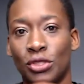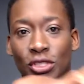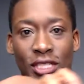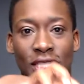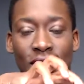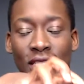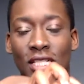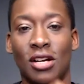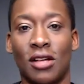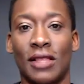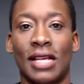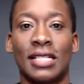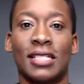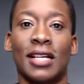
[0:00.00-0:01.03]
You're going to see all
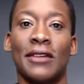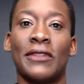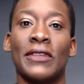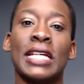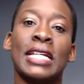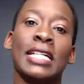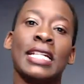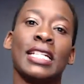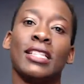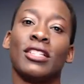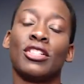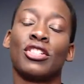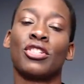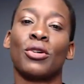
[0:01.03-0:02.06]
that stuff in
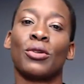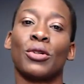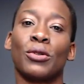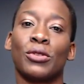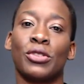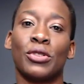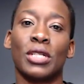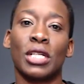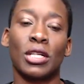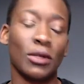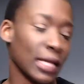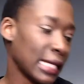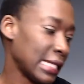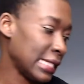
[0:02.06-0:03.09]
the show notes. So you can go
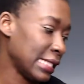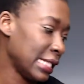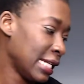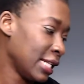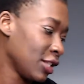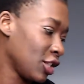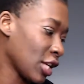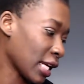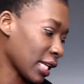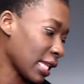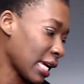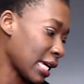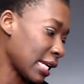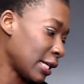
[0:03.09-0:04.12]
ahead and check
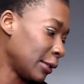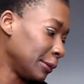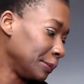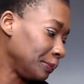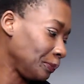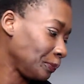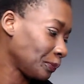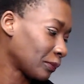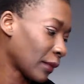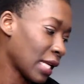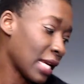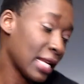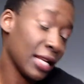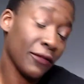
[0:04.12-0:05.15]
that out.
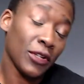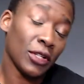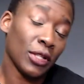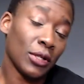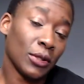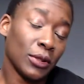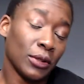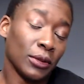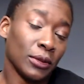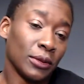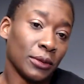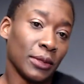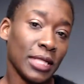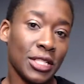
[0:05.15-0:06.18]
And if you're local,
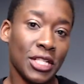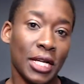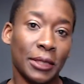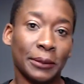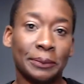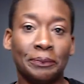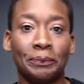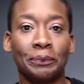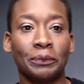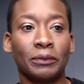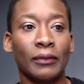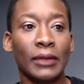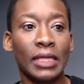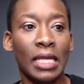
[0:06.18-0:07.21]
reach out.
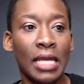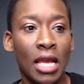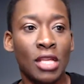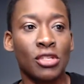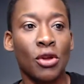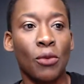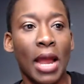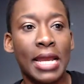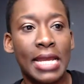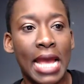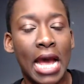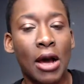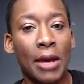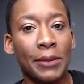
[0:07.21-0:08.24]
So right
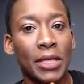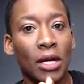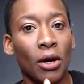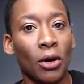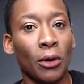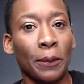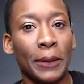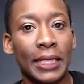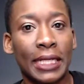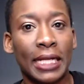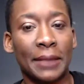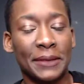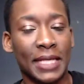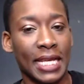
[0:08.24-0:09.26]
now, I'm going to open it
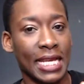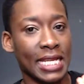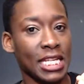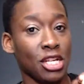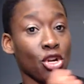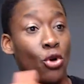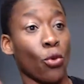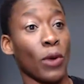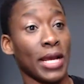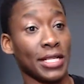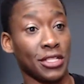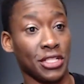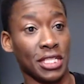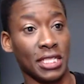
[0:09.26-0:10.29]
up to any
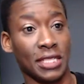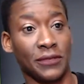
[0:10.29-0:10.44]
questions.